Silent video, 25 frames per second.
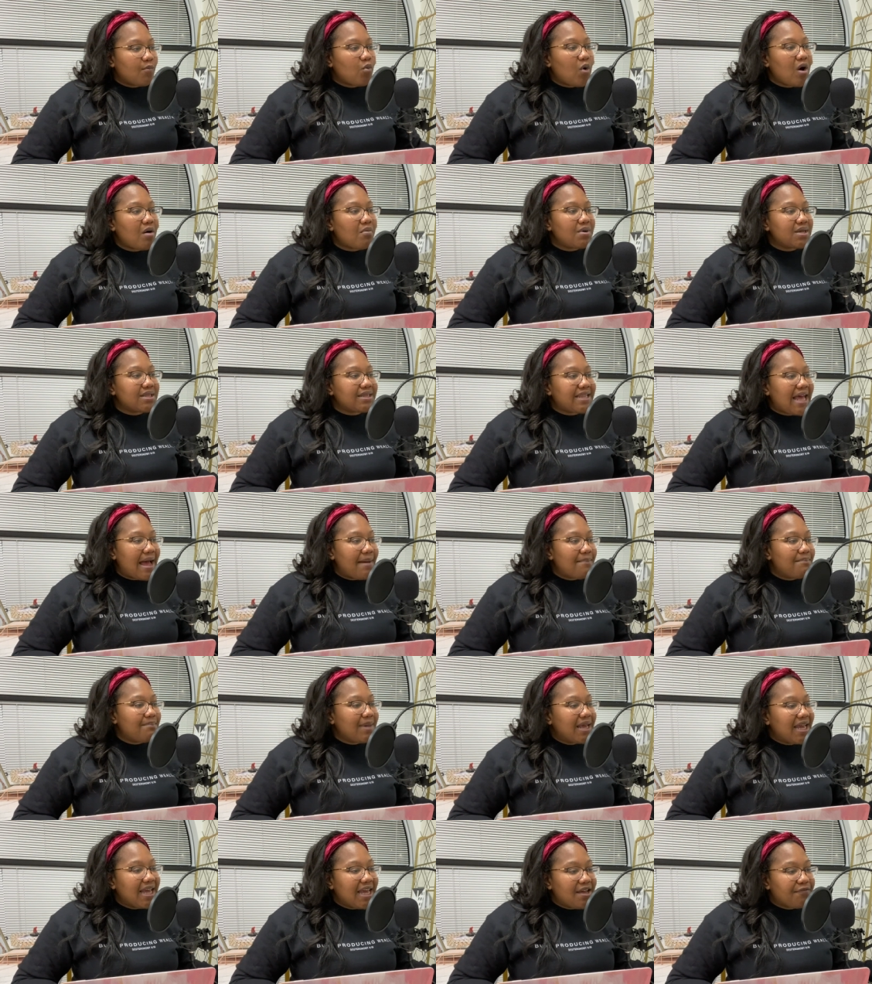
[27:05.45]
What would that
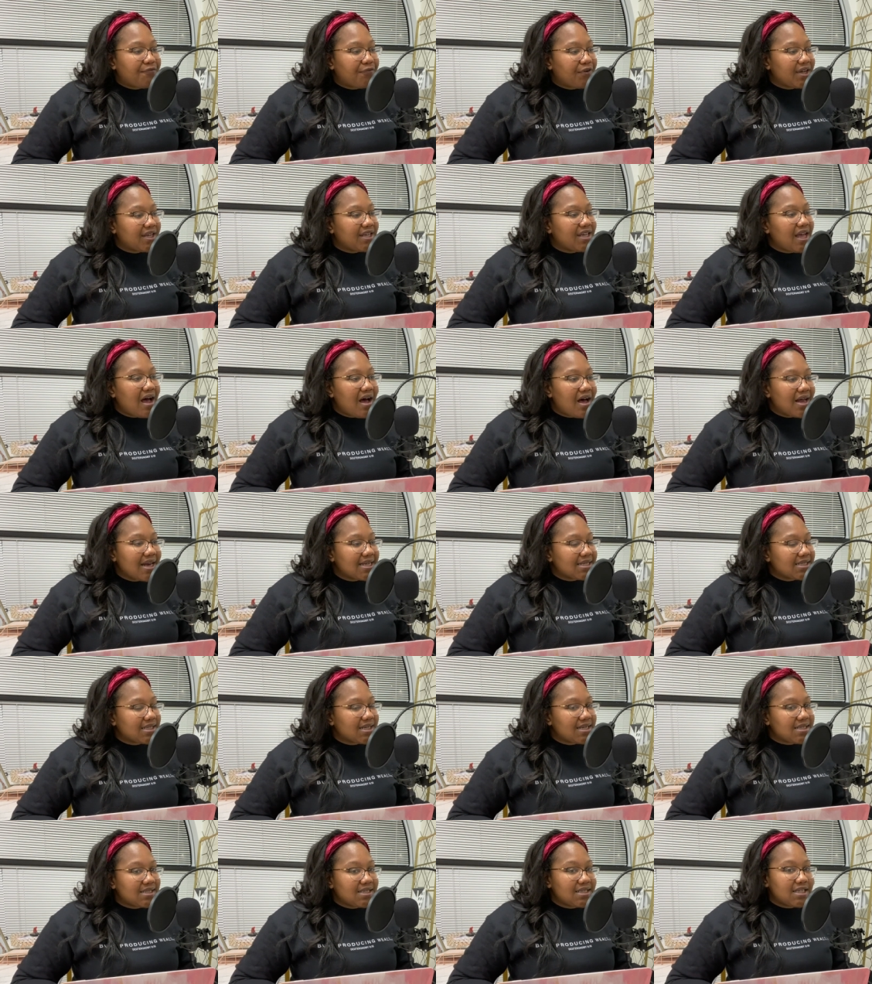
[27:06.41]
mean for y'all that's
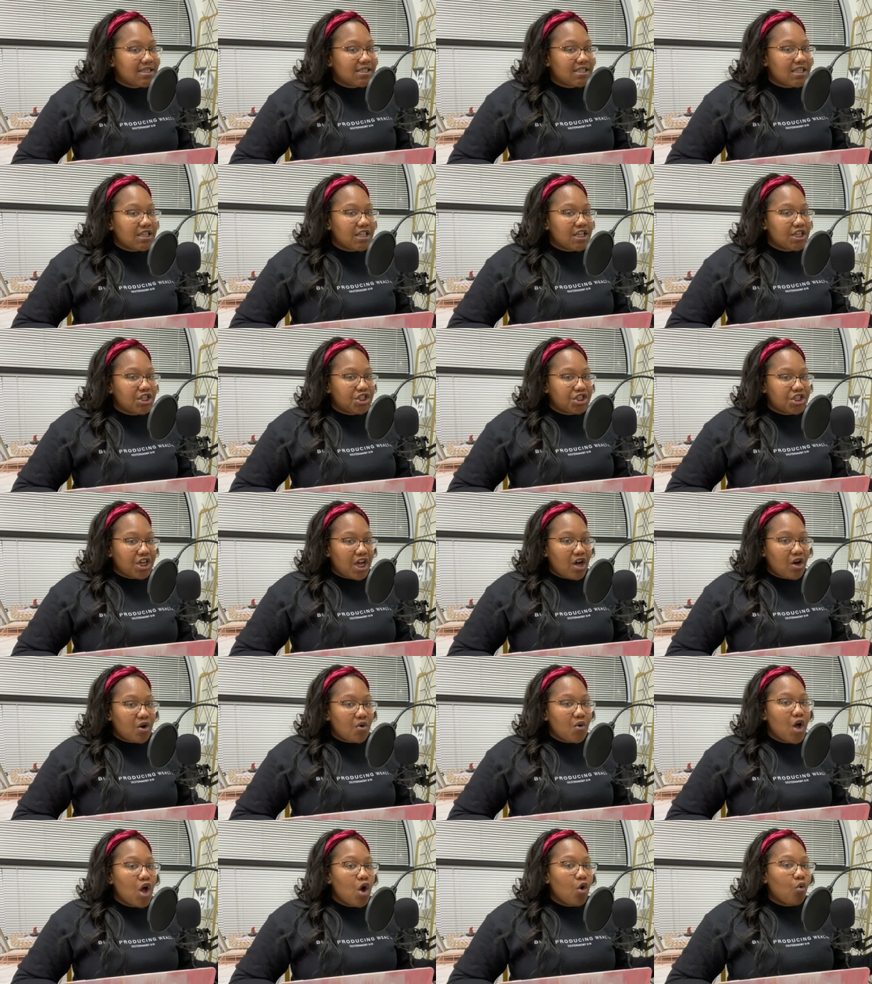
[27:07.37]
listening to this
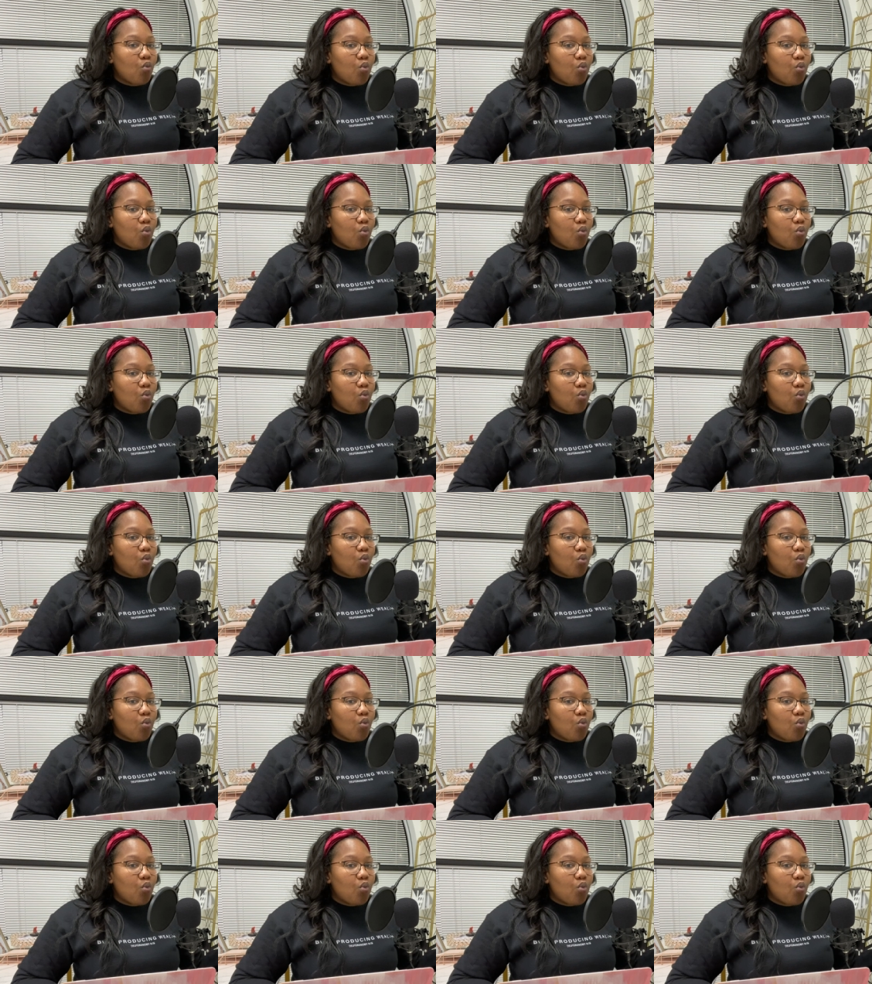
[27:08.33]
show?